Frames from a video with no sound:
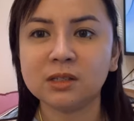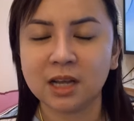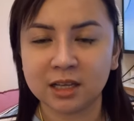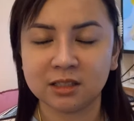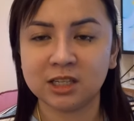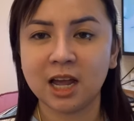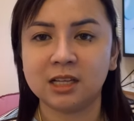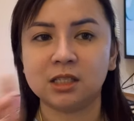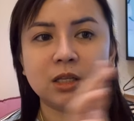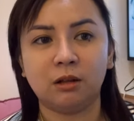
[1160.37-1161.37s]
a
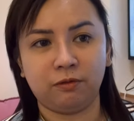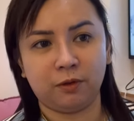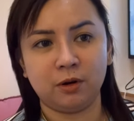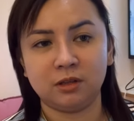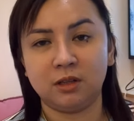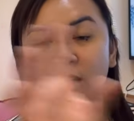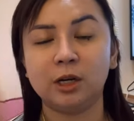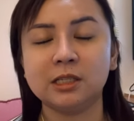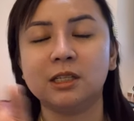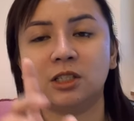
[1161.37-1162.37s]
chance
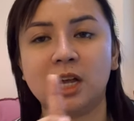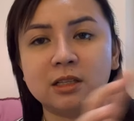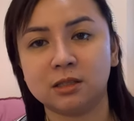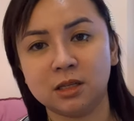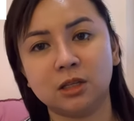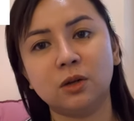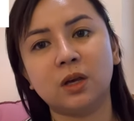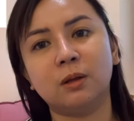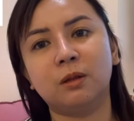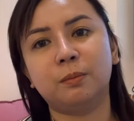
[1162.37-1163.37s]
that you
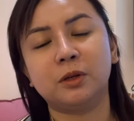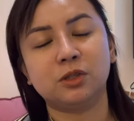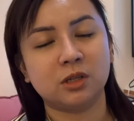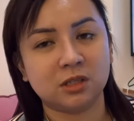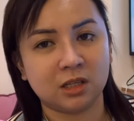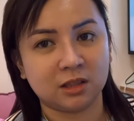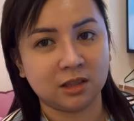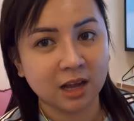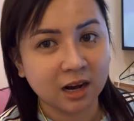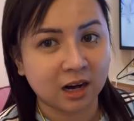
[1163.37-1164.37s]
can purchase it
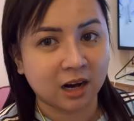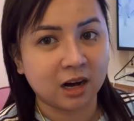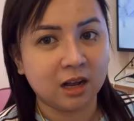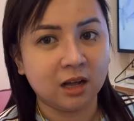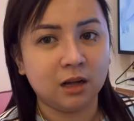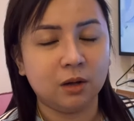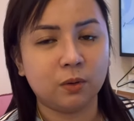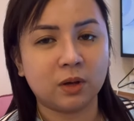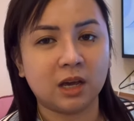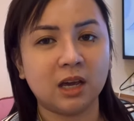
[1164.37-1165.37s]
there.
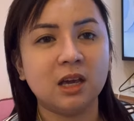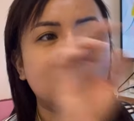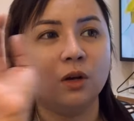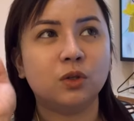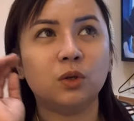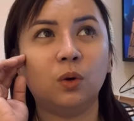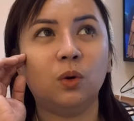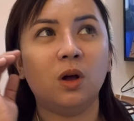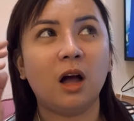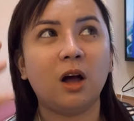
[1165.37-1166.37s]
Okay?
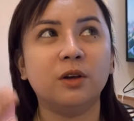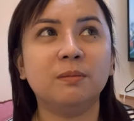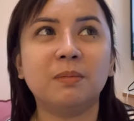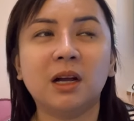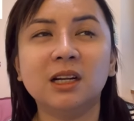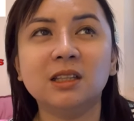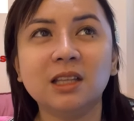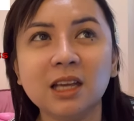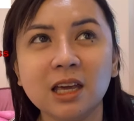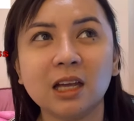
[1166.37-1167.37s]
So, ako yung parent
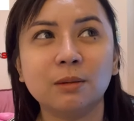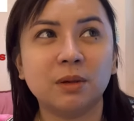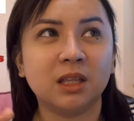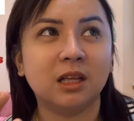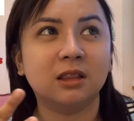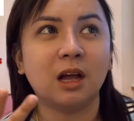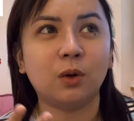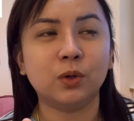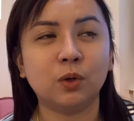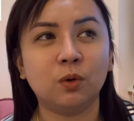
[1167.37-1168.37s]
ticket, binenta
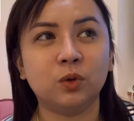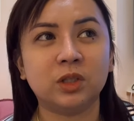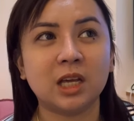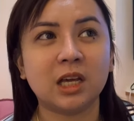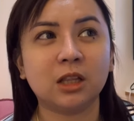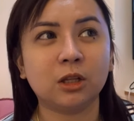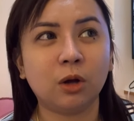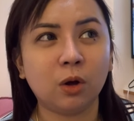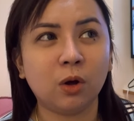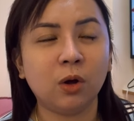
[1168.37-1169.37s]
ko yung ticket
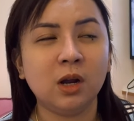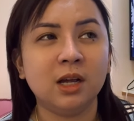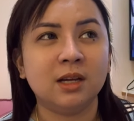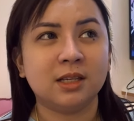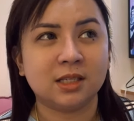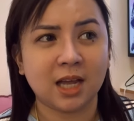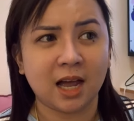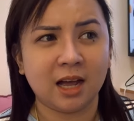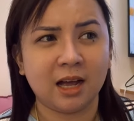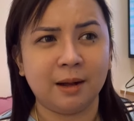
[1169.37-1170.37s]
ko
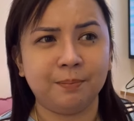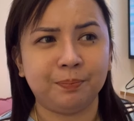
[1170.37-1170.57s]
sa